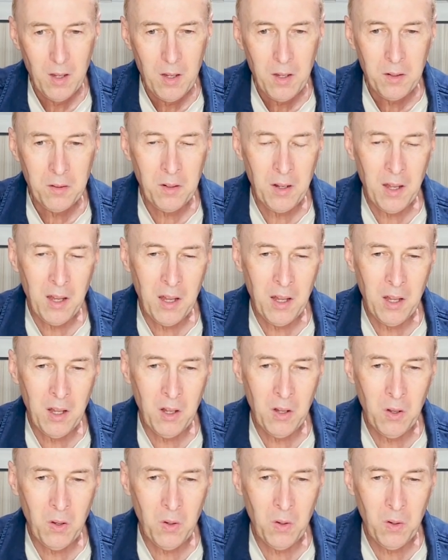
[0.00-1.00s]

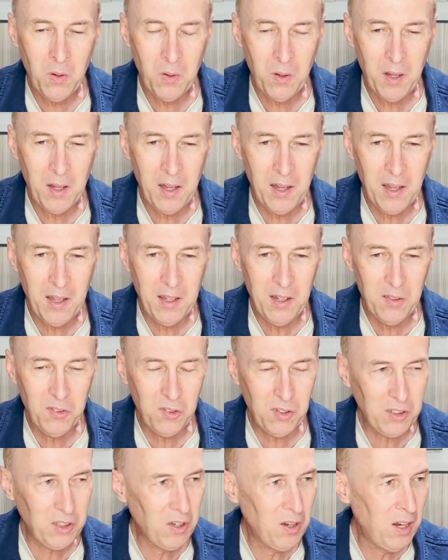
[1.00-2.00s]
Now, it's
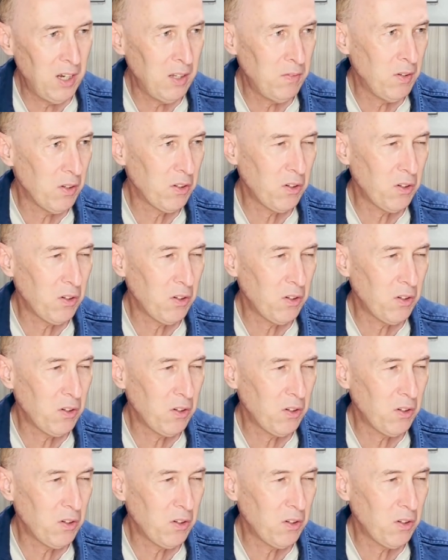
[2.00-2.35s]
a kind of a